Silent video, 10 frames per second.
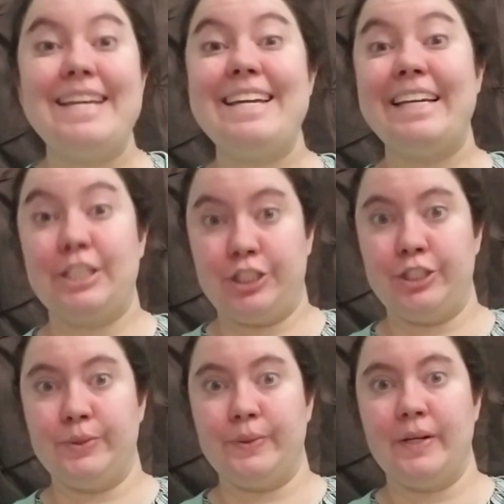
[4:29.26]

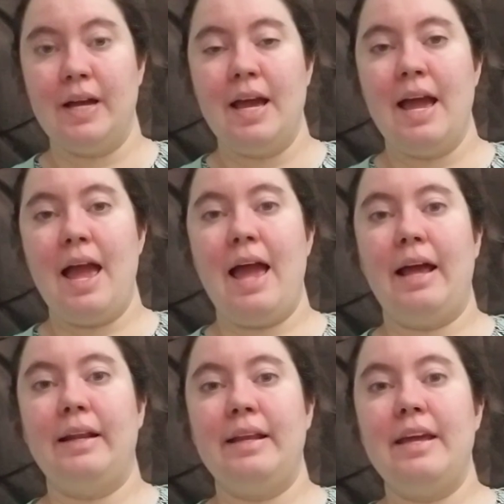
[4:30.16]
issue.
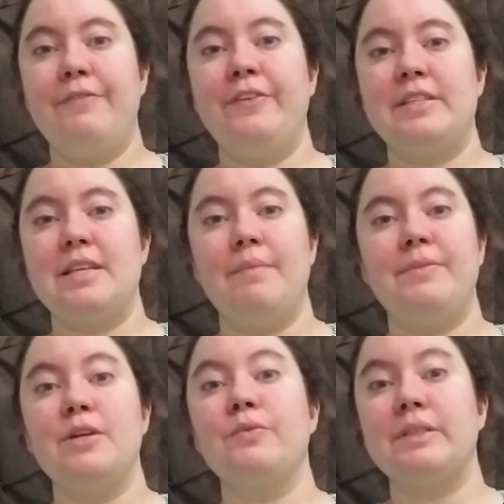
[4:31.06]
And if it's
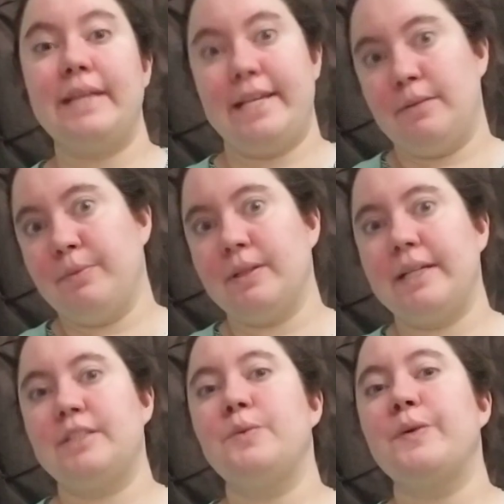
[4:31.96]
something relatable,
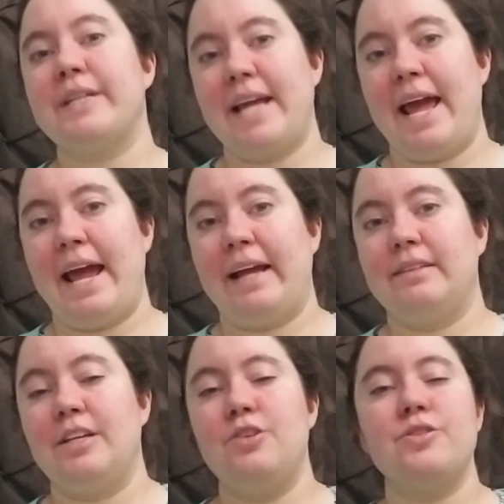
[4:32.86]
like the word and,
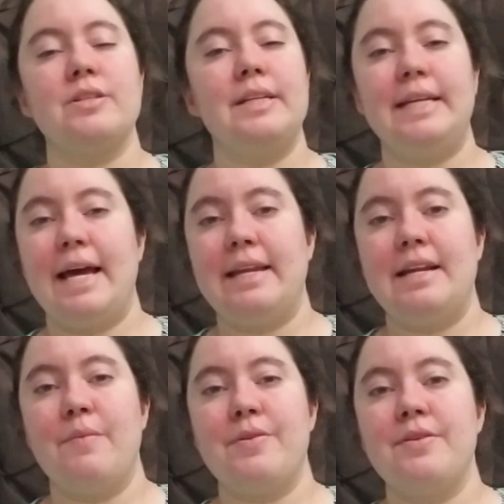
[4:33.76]
they usually get
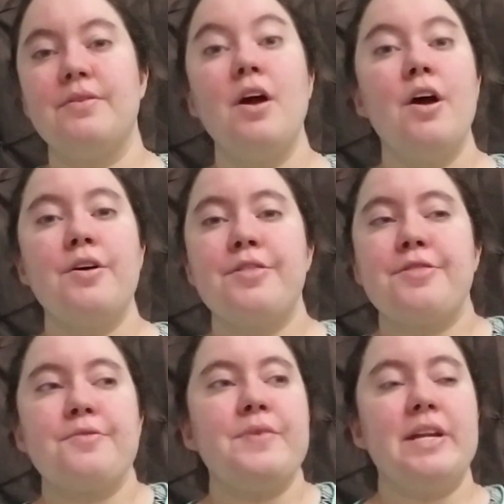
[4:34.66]
it. And within
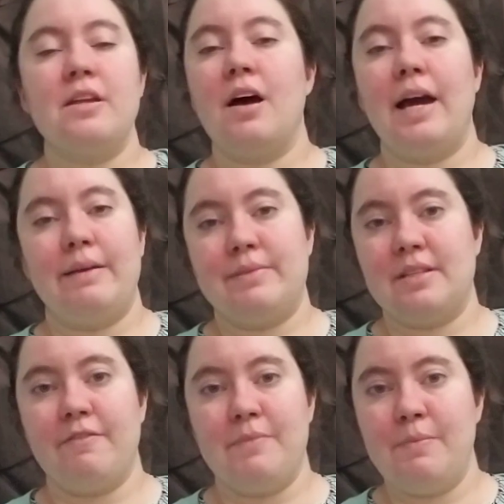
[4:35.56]
3 times
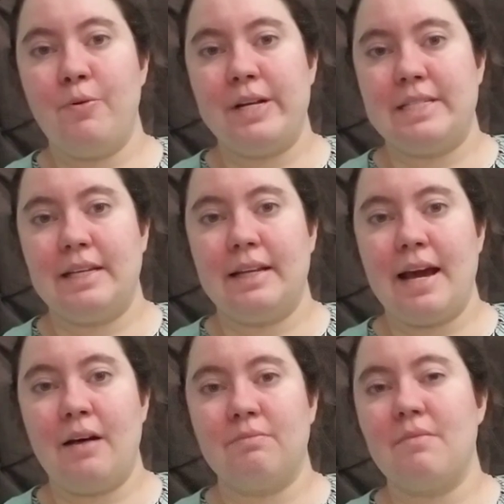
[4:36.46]
of me pointing it
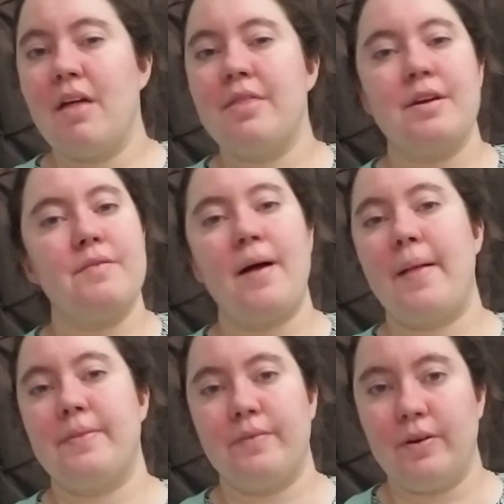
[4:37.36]
out, they're
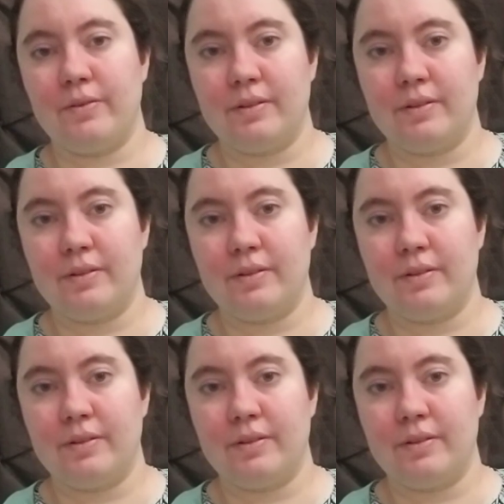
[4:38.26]
on their own.